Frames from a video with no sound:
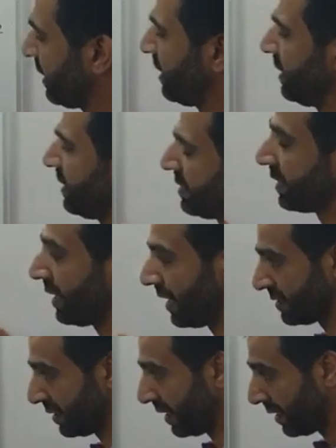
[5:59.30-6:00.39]
on this
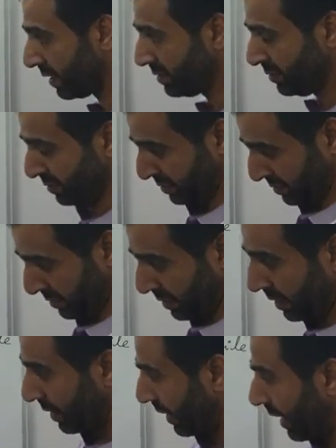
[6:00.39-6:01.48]
glass rod.
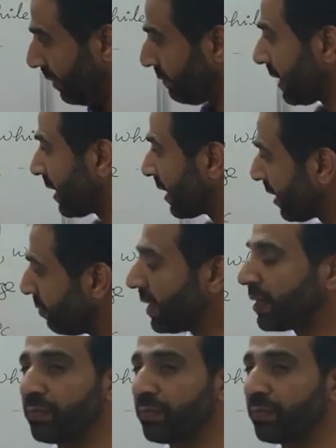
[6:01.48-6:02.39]
After rubbing